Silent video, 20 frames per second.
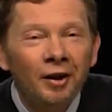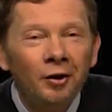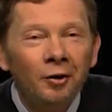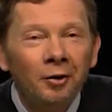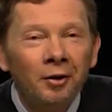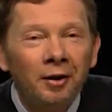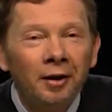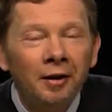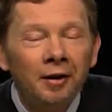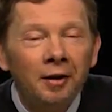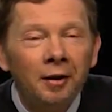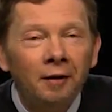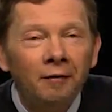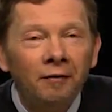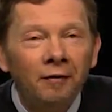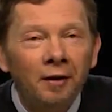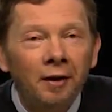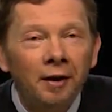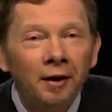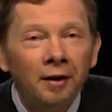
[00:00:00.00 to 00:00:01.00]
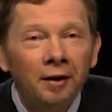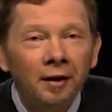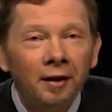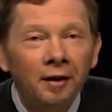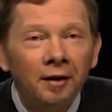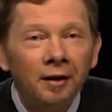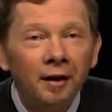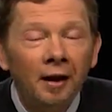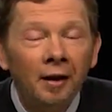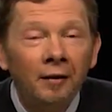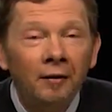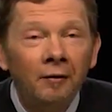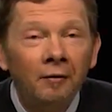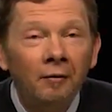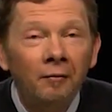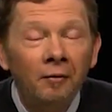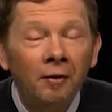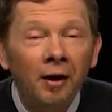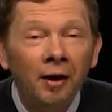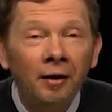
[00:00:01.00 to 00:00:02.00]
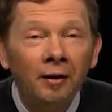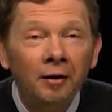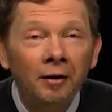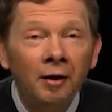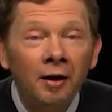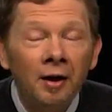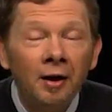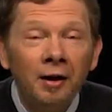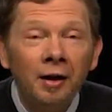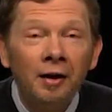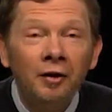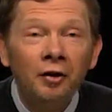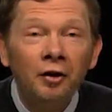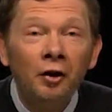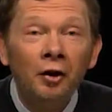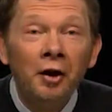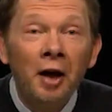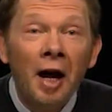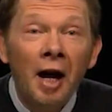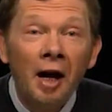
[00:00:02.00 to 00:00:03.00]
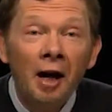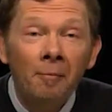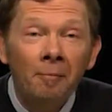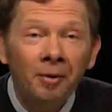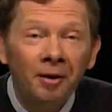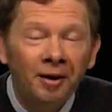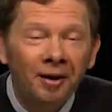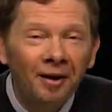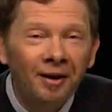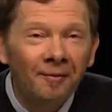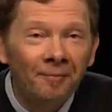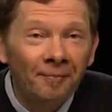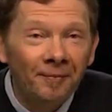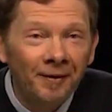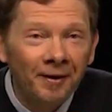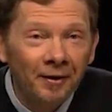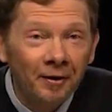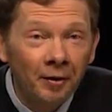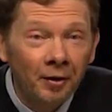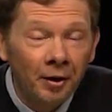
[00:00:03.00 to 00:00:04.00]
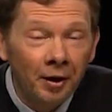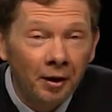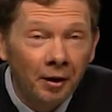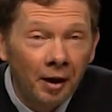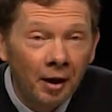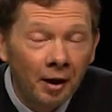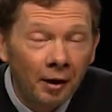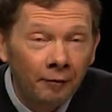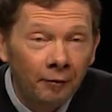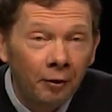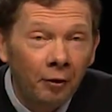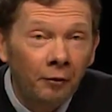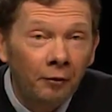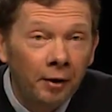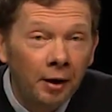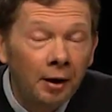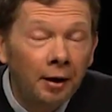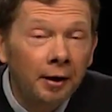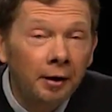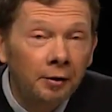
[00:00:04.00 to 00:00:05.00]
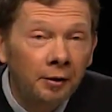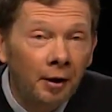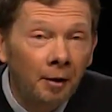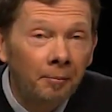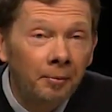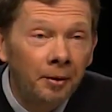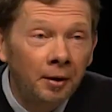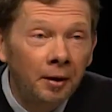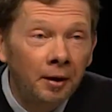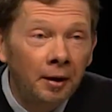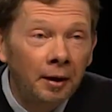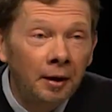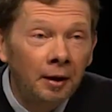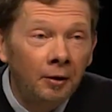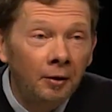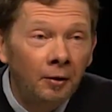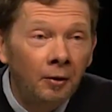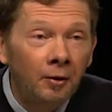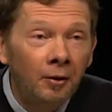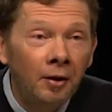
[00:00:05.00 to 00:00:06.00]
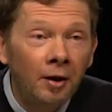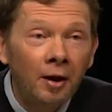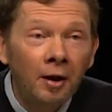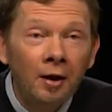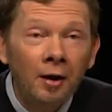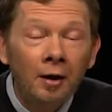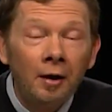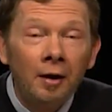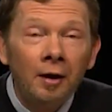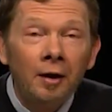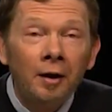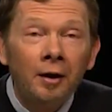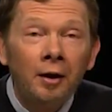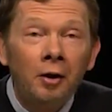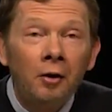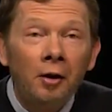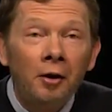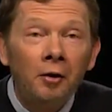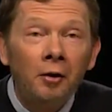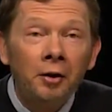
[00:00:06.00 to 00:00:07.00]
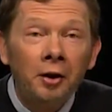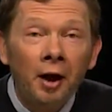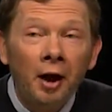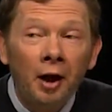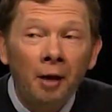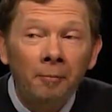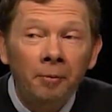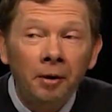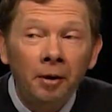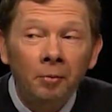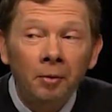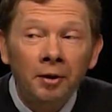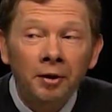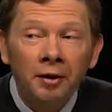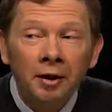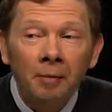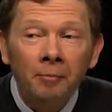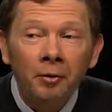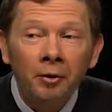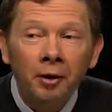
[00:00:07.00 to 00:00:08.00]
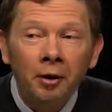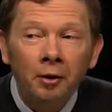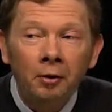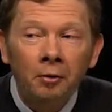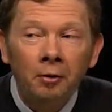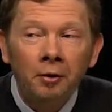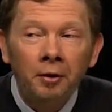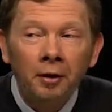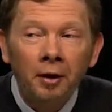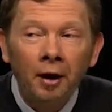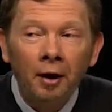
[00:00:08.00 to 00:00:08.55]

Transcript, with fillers: so it gets deflated and, and is not happy. The, if you're really trapped in ego, you are not happy when somebody good